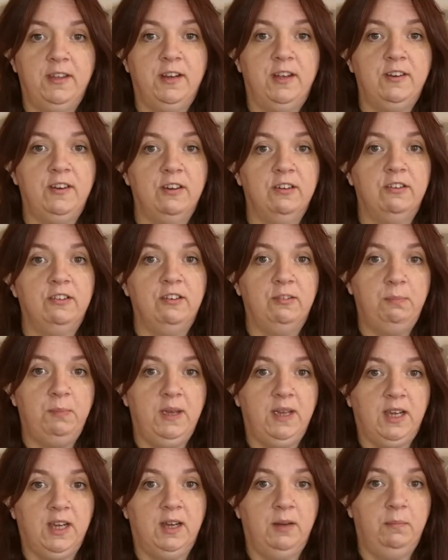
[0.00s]
I don't just
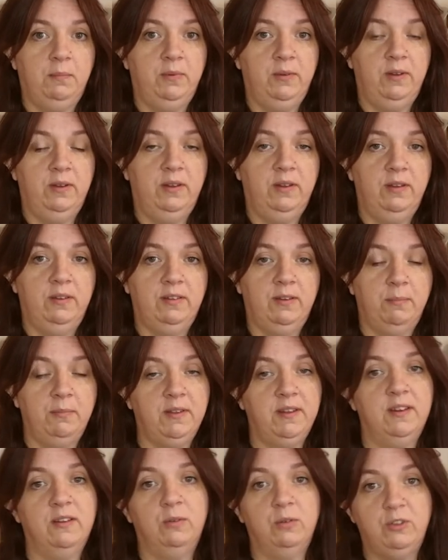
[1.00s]
pick up
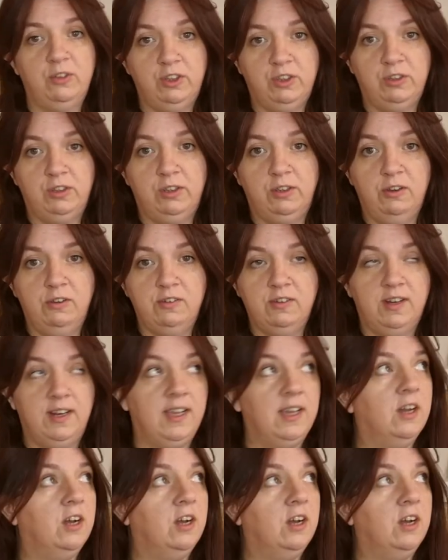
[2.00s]
something that will do usually.